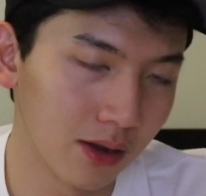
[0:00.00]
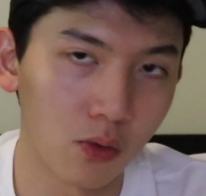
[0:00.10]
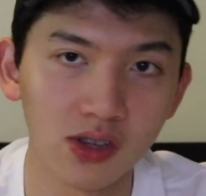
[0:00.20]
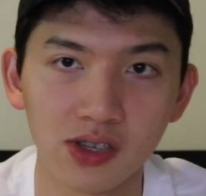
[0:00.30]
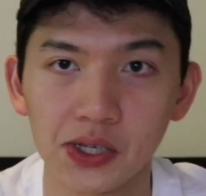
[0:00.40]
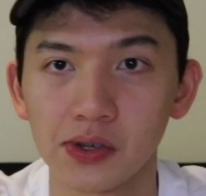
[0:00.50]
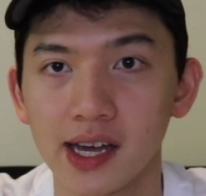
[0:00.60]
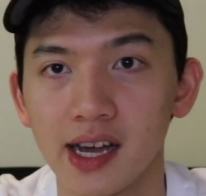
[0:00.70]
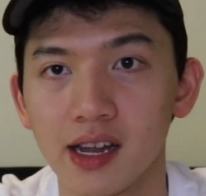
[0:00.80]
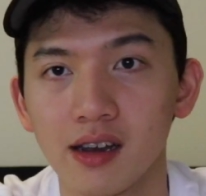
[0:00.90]
then once you do
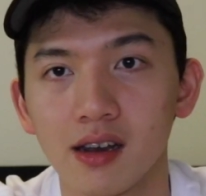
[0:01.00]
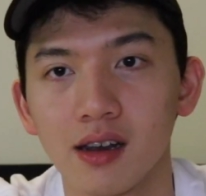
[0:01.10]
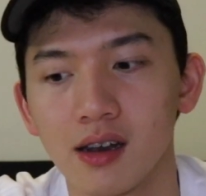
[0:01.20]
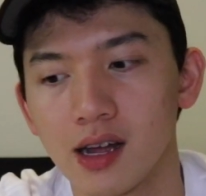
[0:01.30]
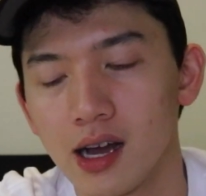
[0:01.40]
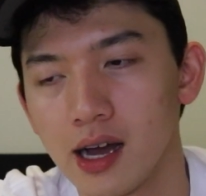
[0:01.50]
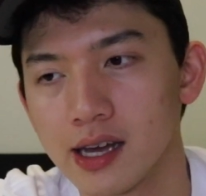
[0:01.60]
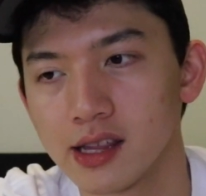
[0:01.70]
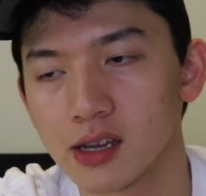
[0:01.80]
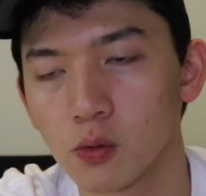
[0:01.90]
that,
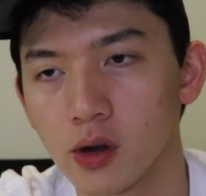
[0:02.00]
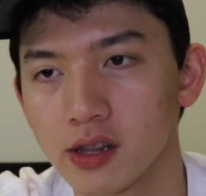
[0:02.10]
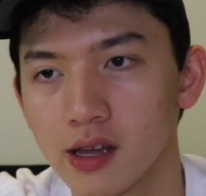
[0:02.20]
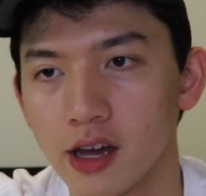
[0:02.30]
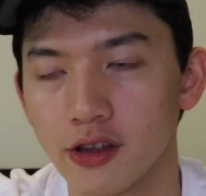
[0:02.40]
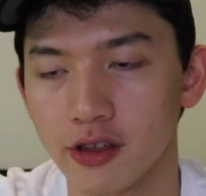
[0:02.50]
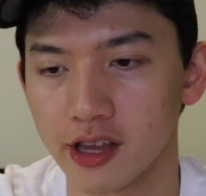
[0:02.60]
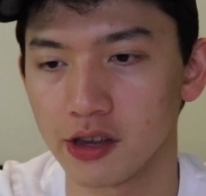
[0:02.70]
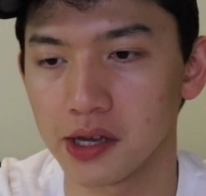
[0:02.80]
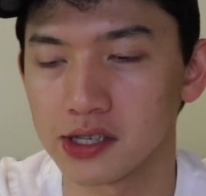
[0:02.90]
I think one other
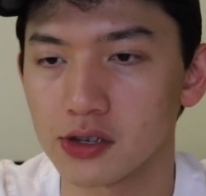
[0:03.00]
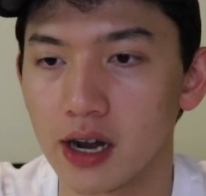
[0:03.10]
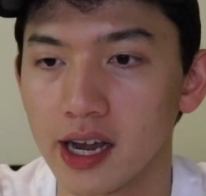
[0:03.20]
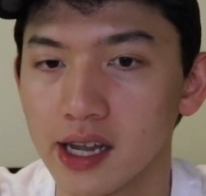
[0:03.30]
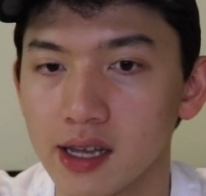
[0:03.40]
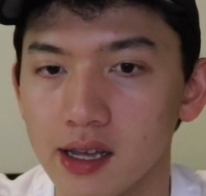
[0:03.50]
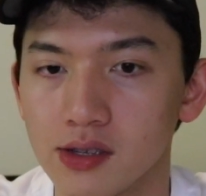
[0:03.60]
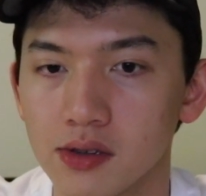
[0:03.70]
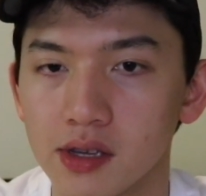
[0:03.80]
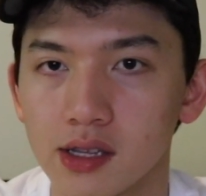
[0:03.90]
thing you can try
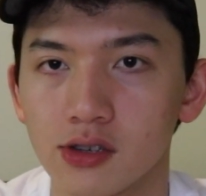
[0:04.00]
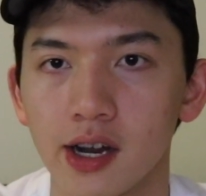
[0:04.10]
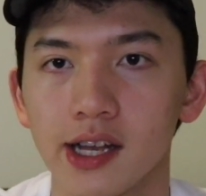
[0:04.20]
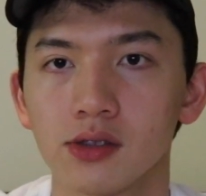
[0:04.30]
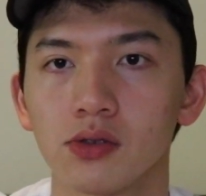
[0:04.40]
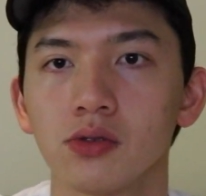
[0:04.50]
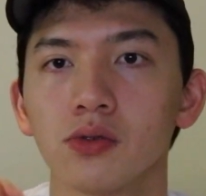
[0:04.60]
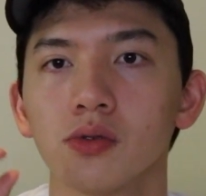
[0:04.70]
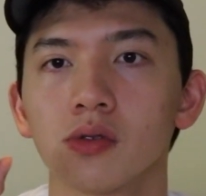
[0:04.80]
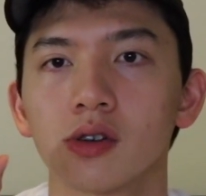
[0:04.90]
is you can try
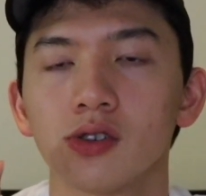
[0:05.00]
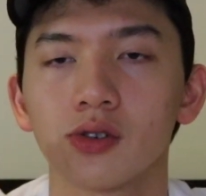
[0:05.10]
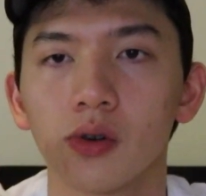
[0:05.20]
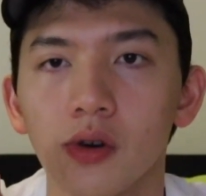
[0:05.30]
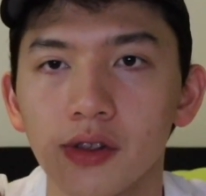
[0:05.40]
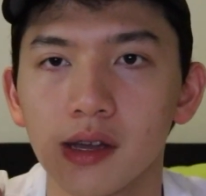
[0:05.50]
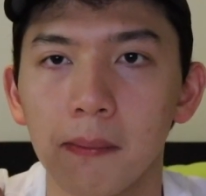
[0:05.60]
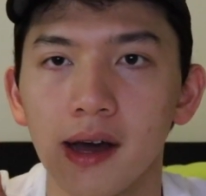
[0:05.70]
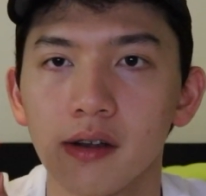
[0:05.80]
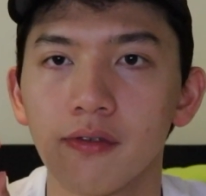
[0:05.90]
to control the
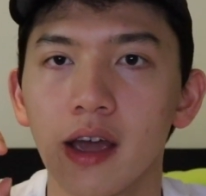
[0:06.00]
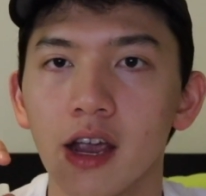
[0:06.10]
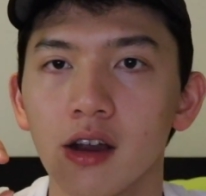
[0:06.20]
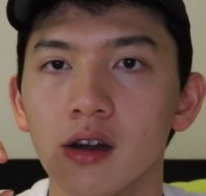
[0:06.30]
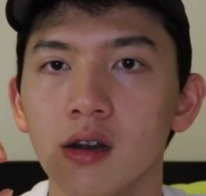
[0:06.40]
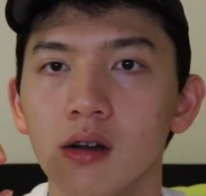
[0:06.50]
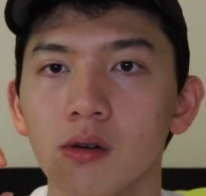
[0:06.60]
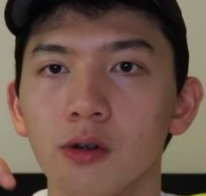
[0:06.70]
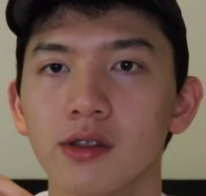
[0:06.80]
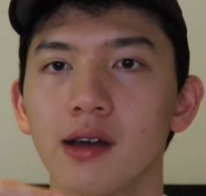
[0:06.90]
amount of air
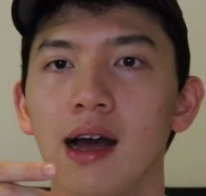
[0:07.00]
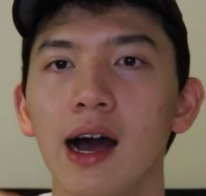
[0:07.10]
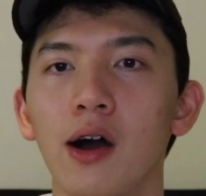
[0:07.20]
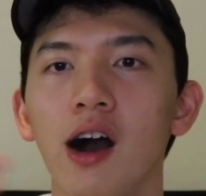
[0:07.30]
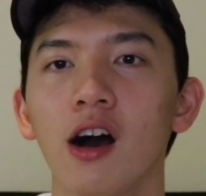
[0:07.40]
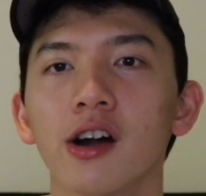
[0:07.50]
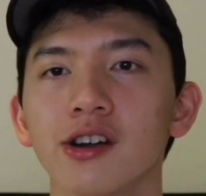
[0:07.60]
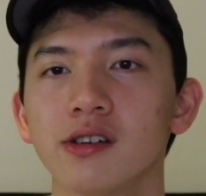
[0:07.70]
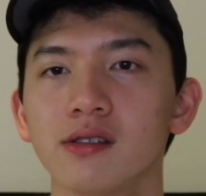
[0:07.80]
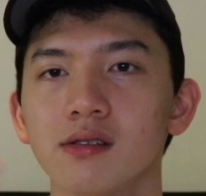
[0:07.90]
or how
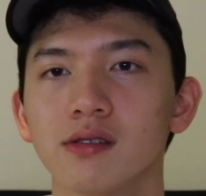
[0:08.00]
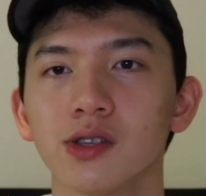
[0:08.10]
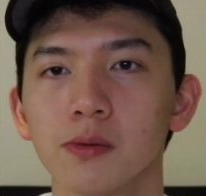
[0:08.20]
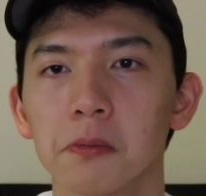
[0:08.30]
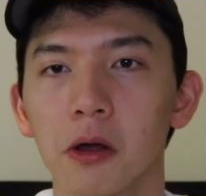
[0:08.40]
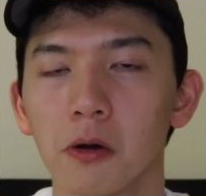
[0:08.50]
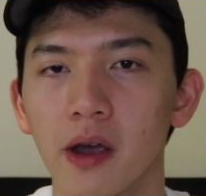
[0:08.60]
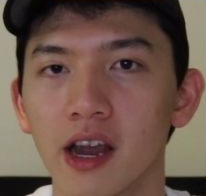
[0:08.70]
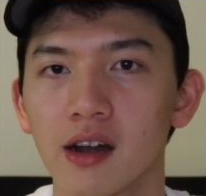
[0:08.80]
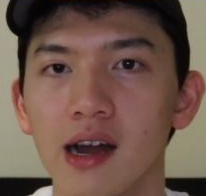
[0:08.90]
hard you blow
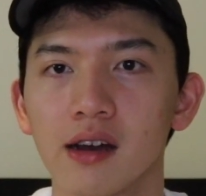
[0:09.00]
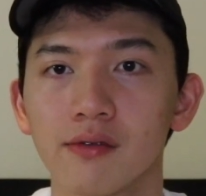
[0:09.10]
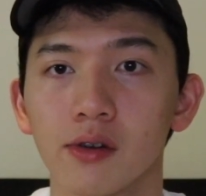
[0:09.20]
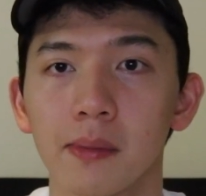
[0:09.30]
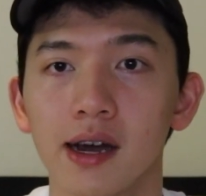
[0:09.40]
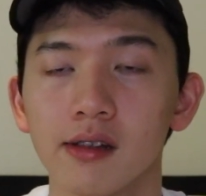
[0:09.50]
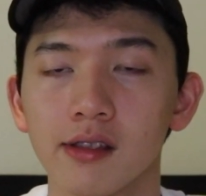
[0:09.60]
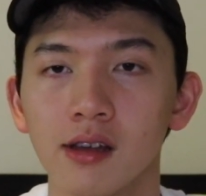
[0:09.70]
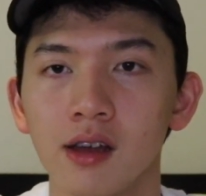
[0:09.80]
air out of your mouth.